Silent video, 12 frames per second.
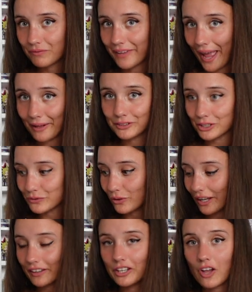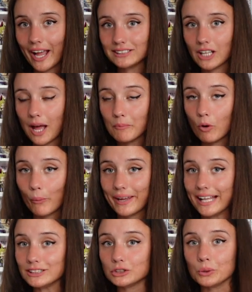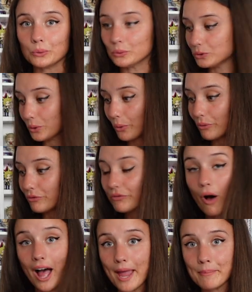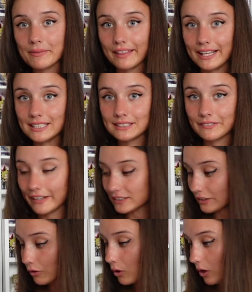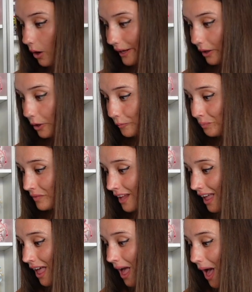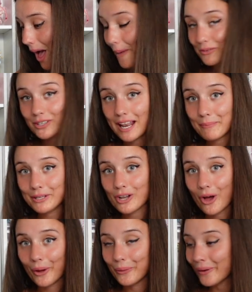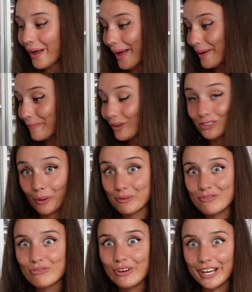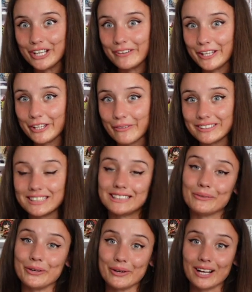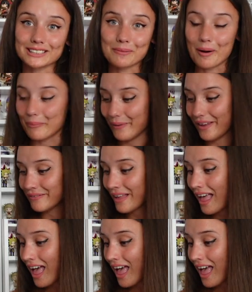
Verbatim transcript: yeah, just for like the nighttime oriental sort of vibe that these figures have got going on. Um, so let me know because um, I'll be really, really curious to see what you guys come up with.